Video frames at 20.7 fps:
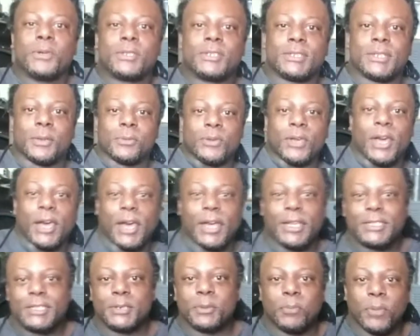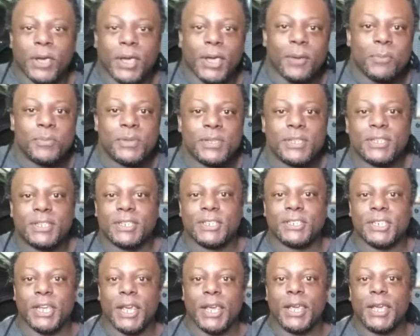up, y'all? It's your man, Mr.
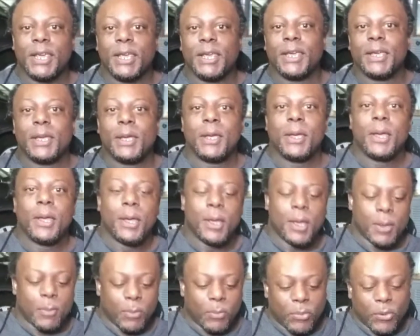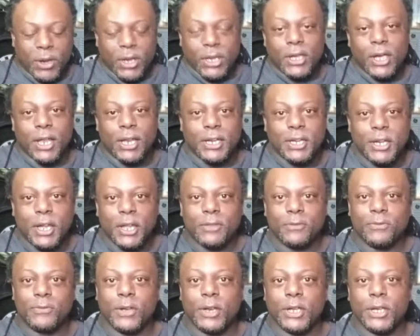J. Bring y'all another
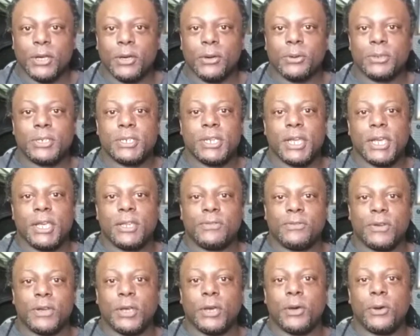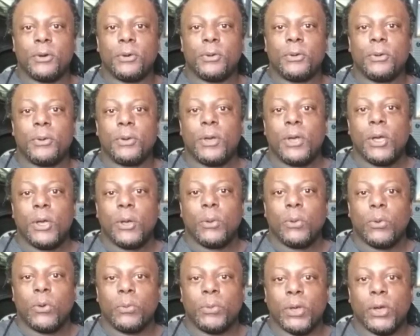video. In today's video, I'm
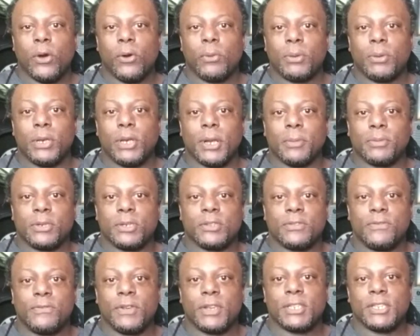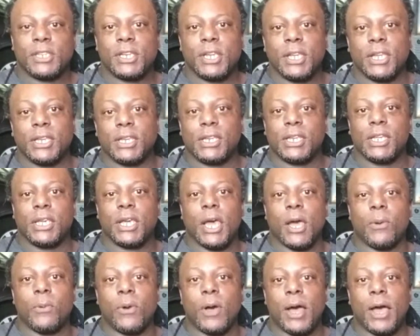gonna be opening up this Dent
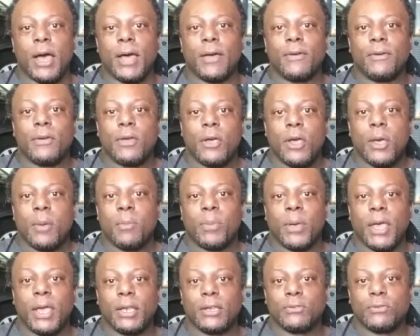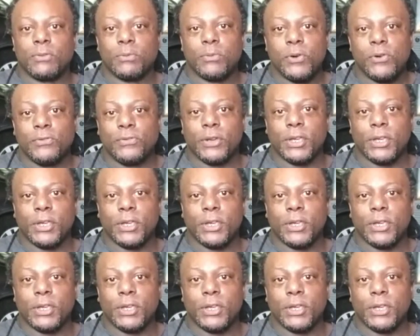DIY paintless remover